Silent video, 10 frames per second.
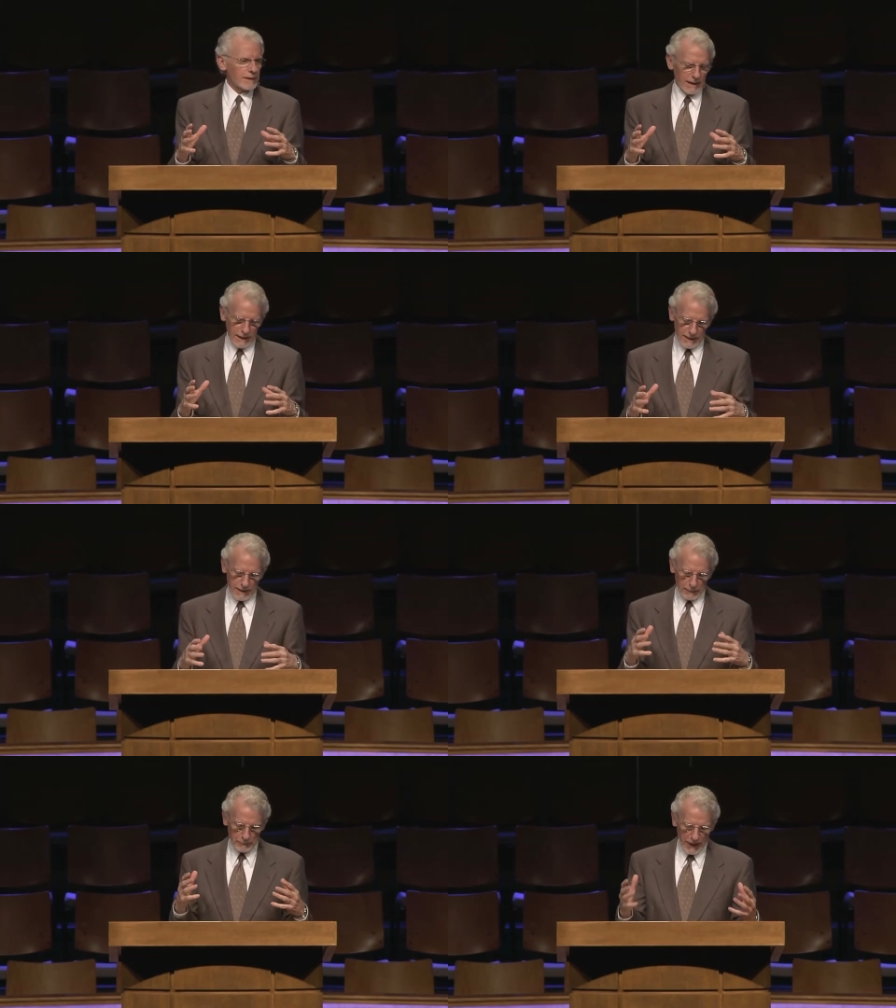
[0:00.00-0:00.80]

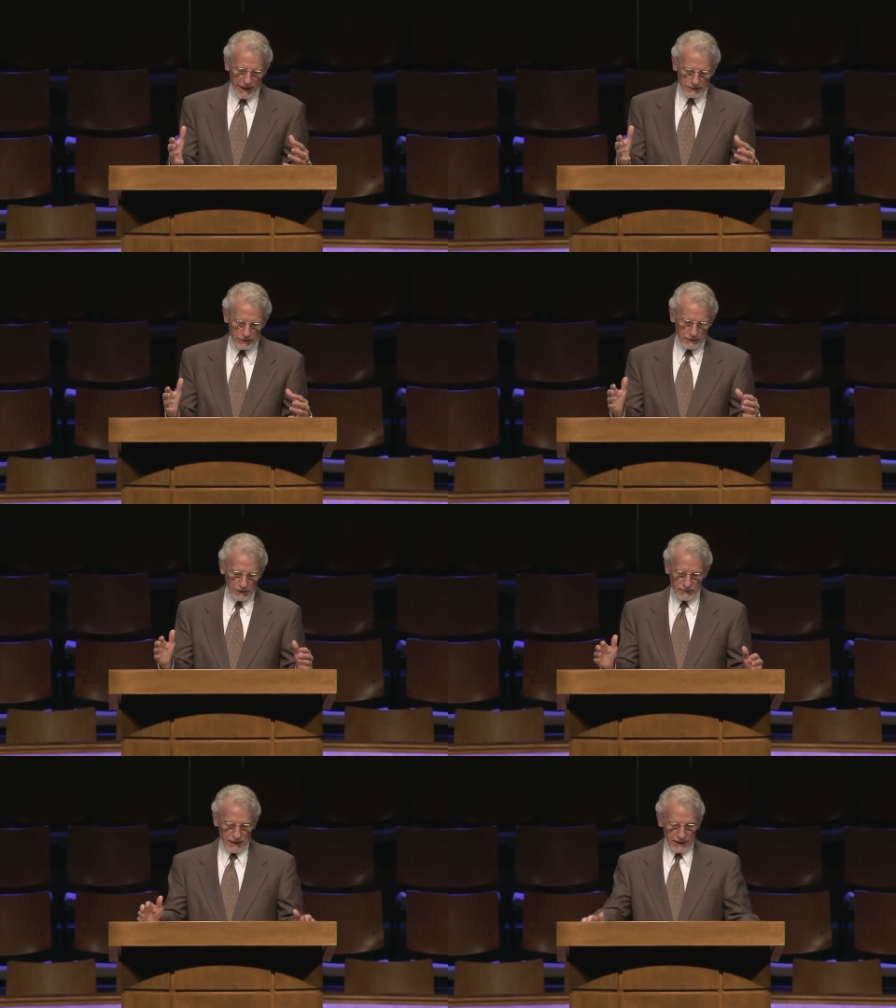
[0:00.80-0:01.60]
and a pattern
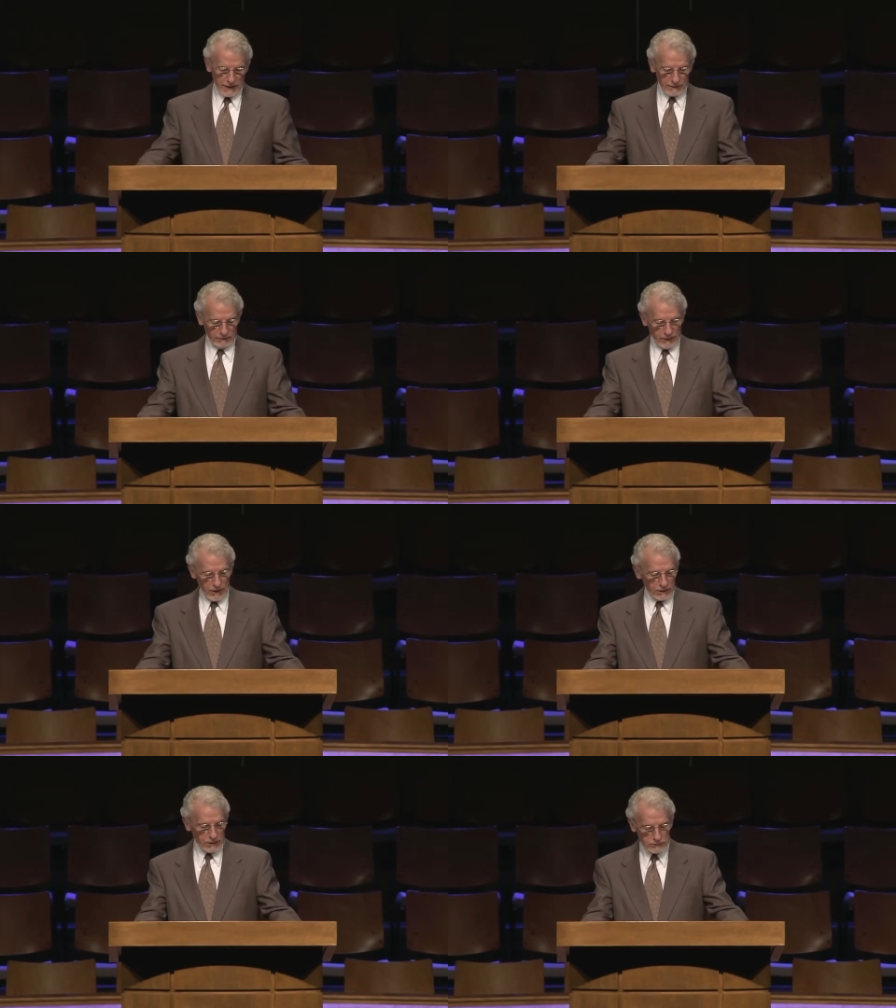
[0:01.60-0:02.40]
that they can
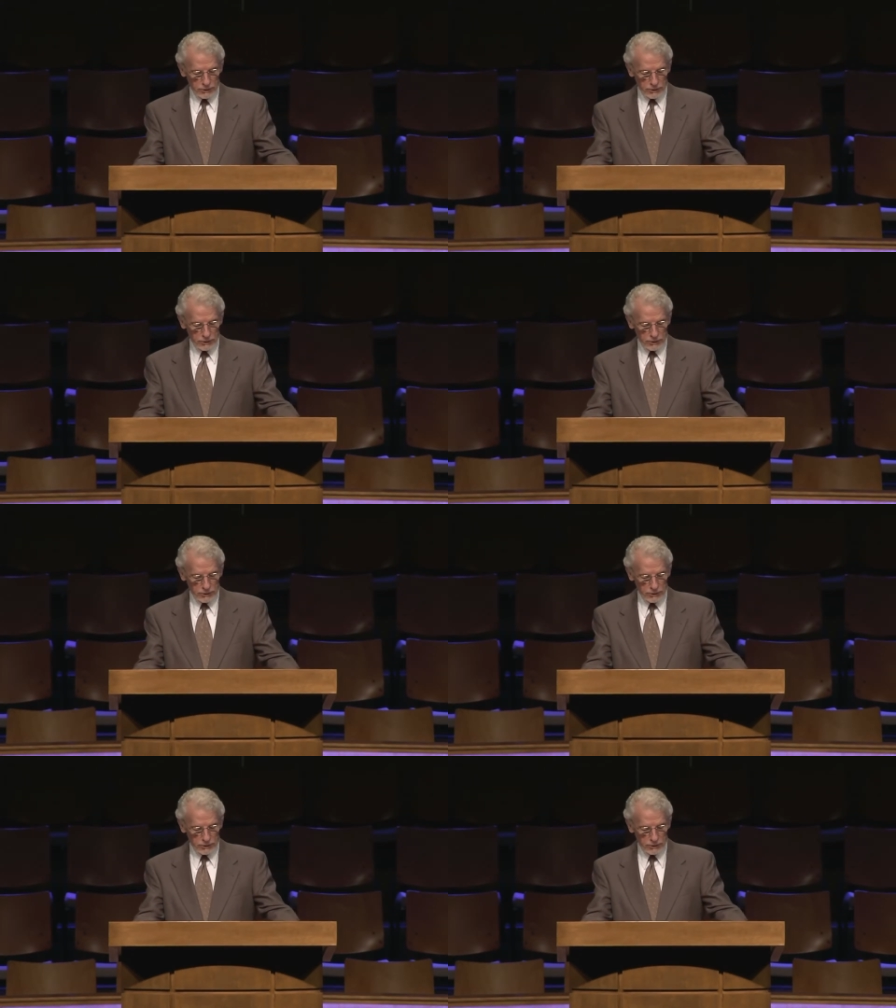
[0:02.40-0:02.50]
follow.